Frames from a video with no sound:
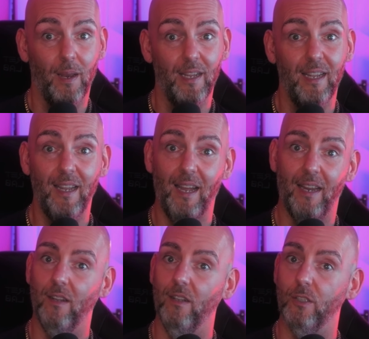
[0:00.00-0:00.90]
play
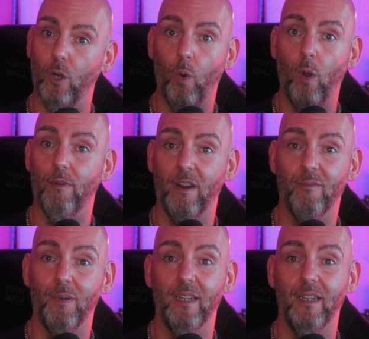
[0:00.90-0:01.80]
and also
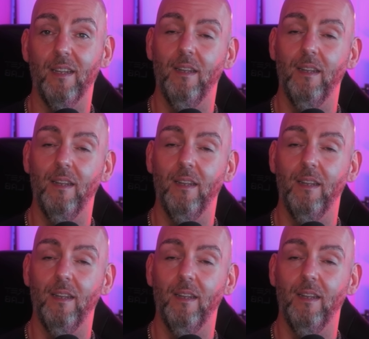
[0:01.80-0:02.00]
cooperative play.